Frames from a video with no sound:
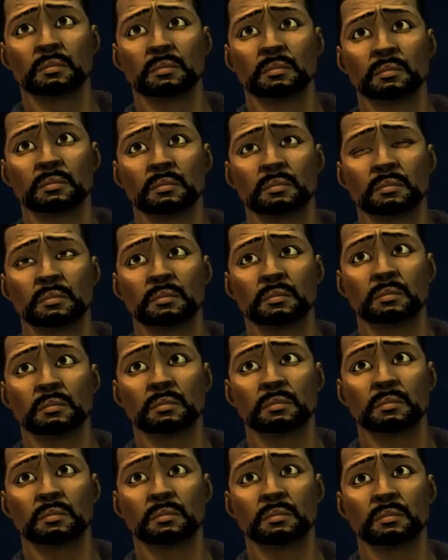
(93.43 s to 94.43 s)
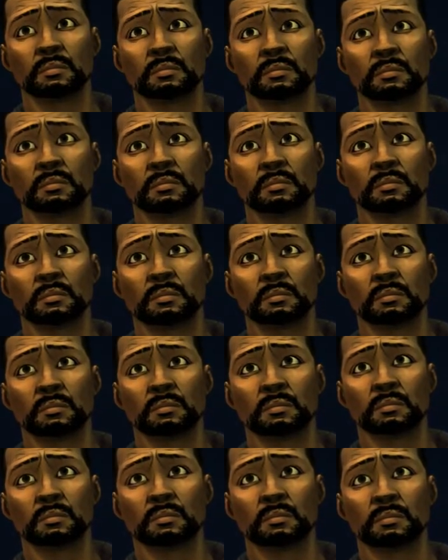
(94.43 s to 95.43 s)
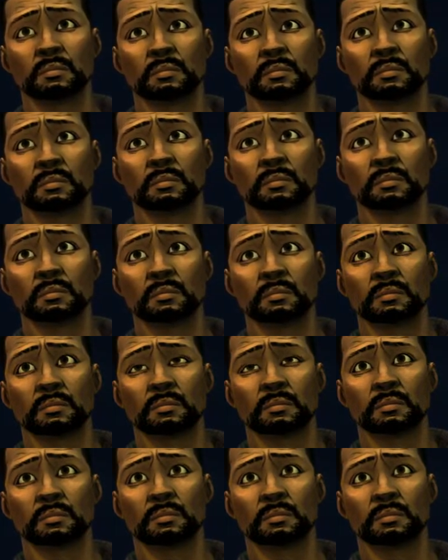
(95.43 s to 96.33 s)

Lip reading: Nobody speaks.